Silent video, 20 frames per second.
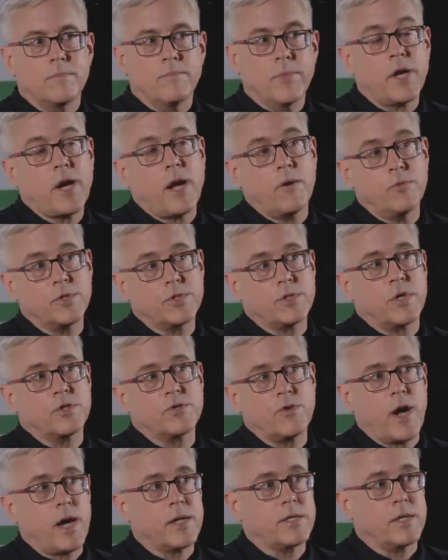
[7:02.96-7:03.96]
but I was
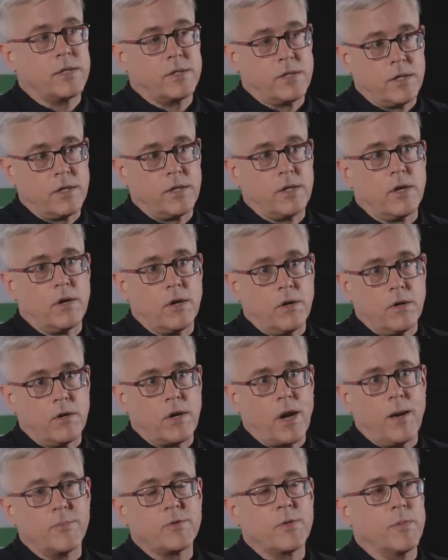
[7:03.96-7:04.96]
attracted to
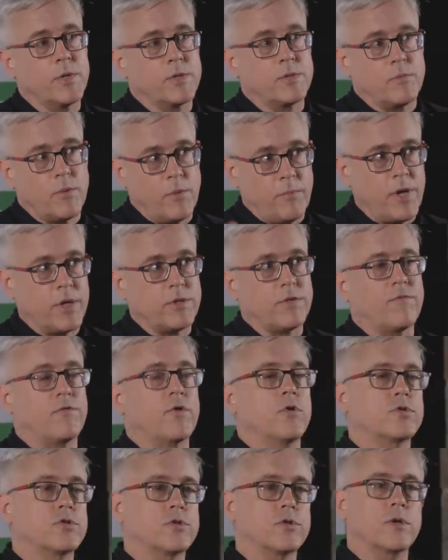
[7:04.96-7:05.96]
their optimism about the
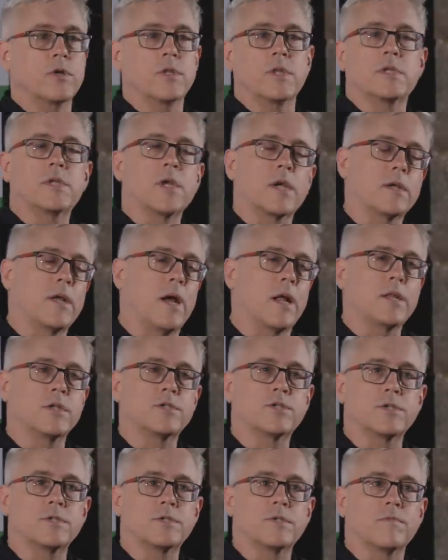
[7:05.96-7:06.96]
future and the
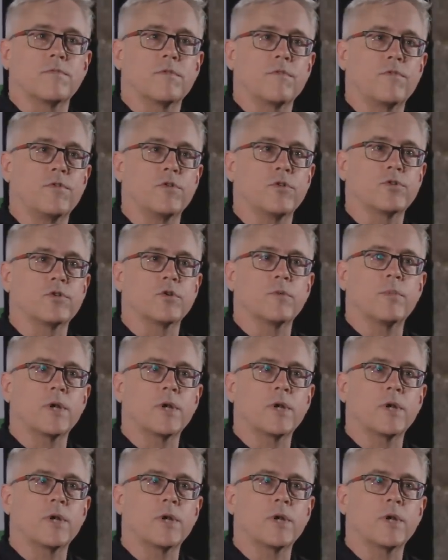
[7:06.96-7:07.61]
technologies of the future,